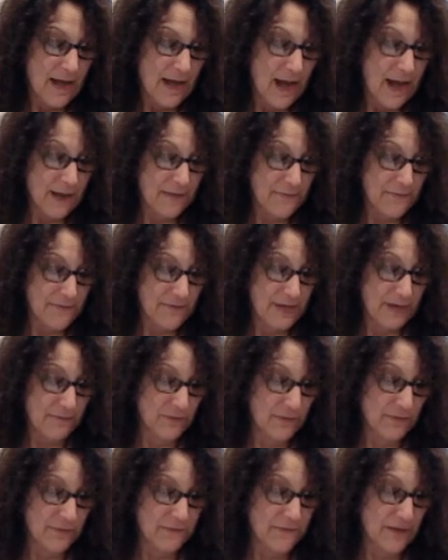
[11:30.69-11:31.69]
I
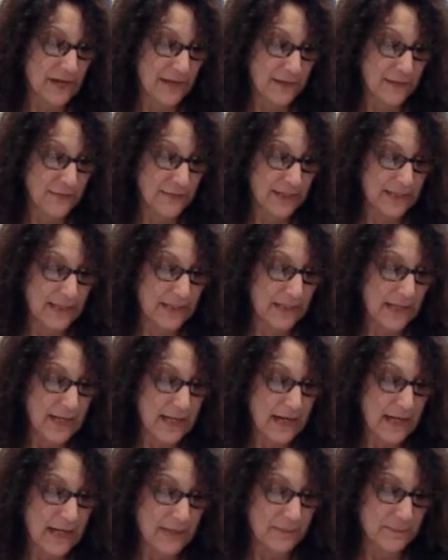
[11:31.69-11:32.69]
favor fiery
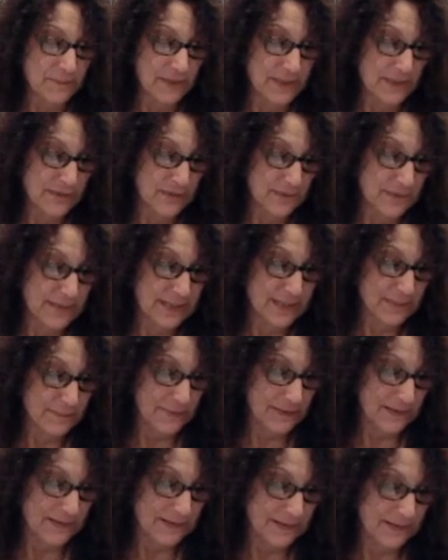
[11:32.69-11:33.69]
jalapeno
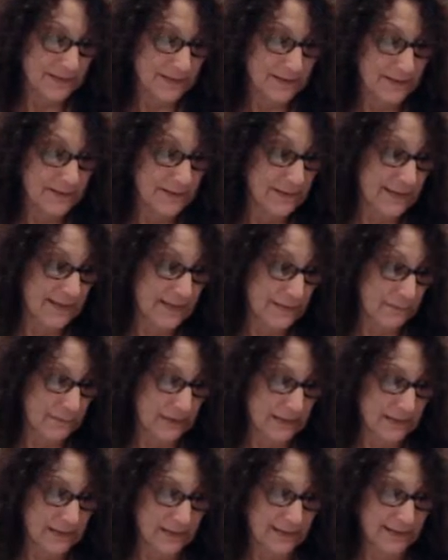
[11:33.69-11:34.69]
tidbits, less
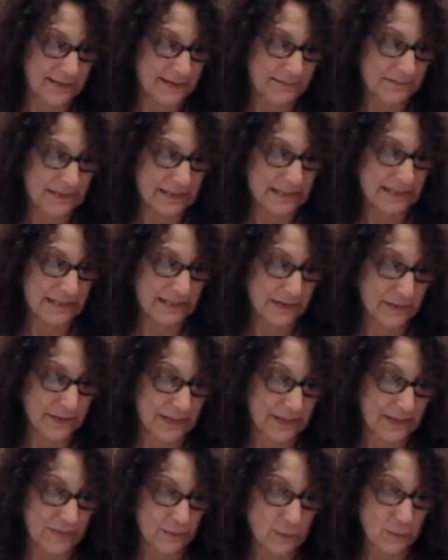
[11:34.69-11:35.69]
appealing,
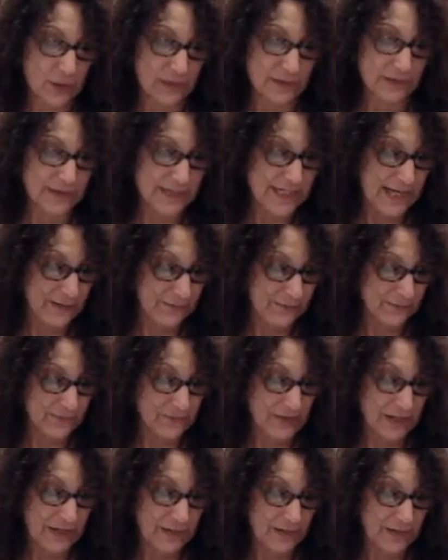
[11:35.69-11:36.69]
teary, watered-down
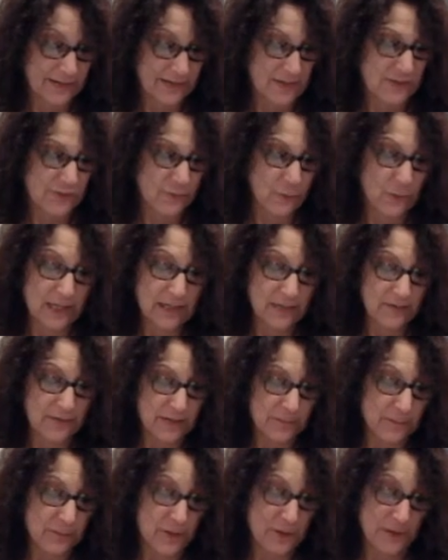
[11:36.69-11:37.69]
fare. I swallow
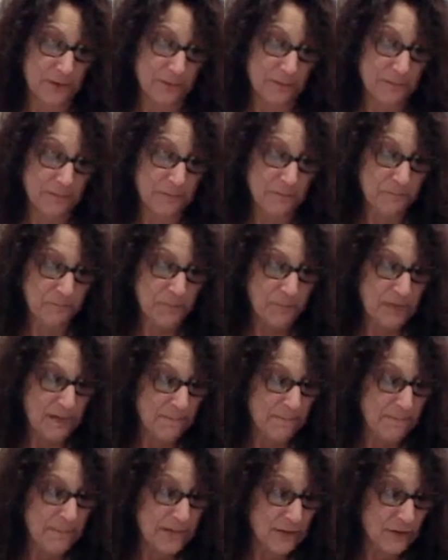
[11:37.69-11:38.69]
them all,
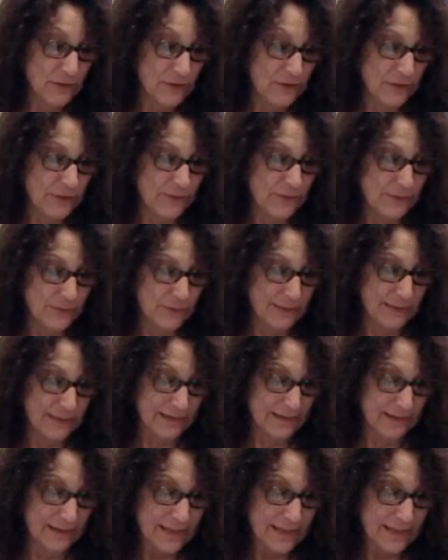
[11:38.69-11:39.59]
bitter to sweet.